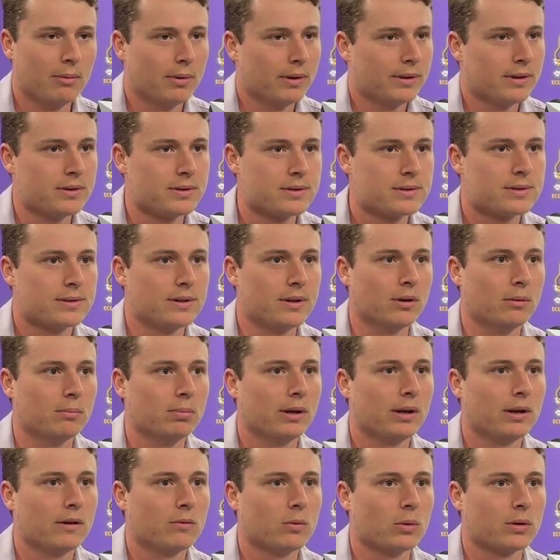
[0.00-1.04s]
but there's still
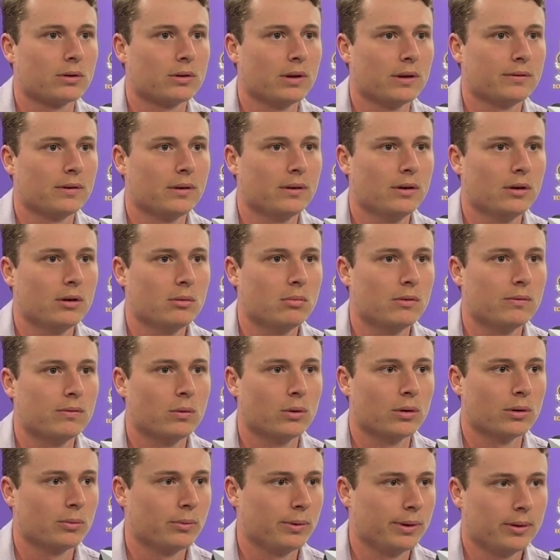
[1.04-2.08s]
plenty of work left to do
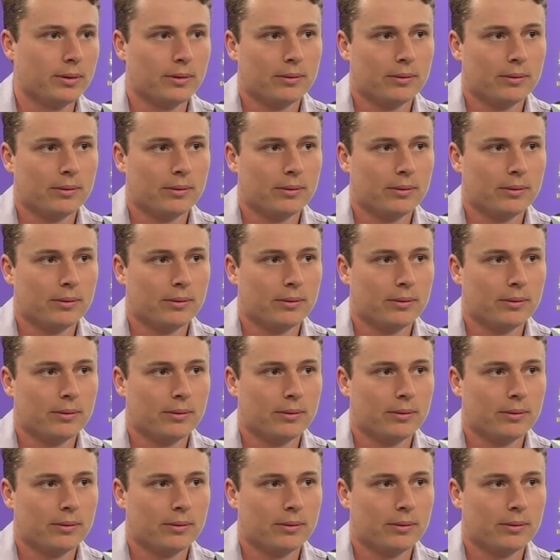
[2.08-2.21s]
before we